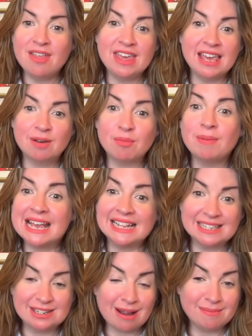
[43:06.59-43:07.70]
I think probably
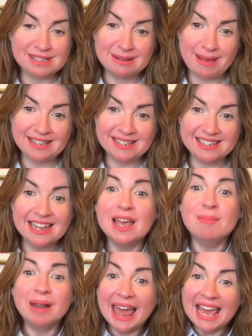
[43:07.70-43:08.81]
Instagram's the best
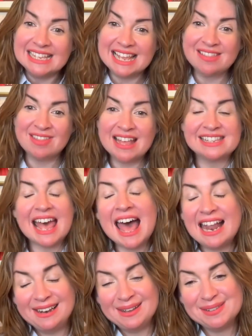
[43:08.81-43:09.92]
place, and that's
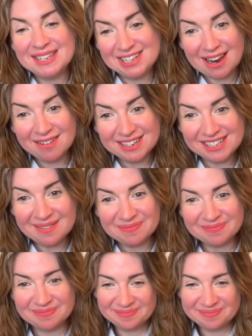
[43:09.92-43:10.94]
at Lucy Sheridan.